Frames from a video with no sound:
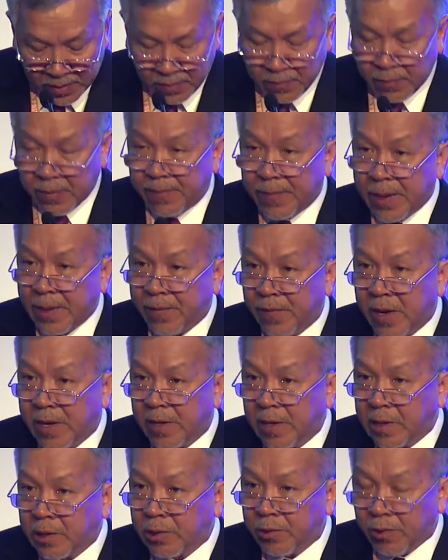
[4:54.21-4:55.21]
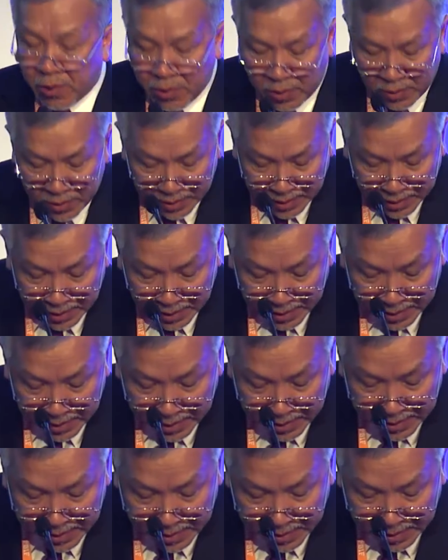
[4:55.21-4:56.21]
we've been very strong
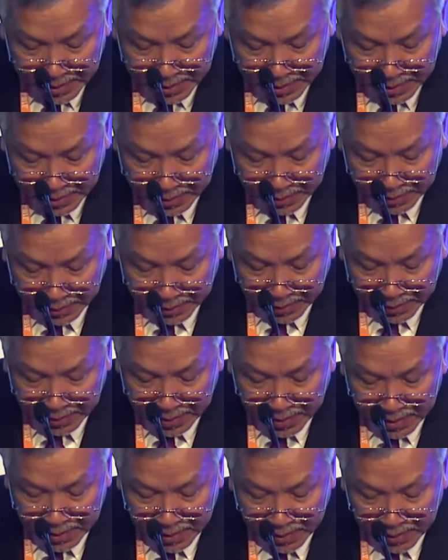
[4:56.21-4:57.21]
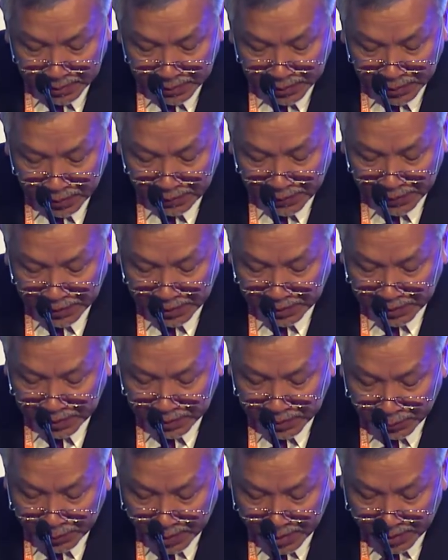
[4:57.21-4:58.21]
in services
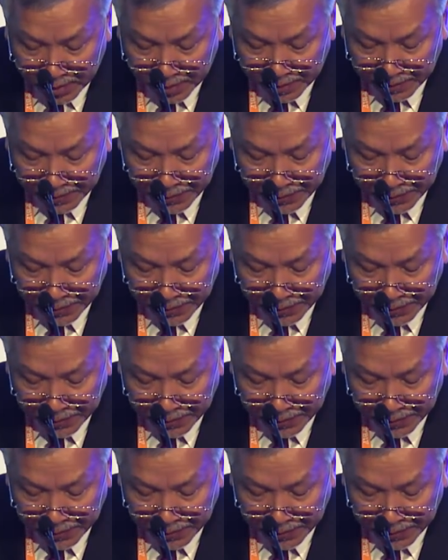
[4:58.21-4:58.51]
as well.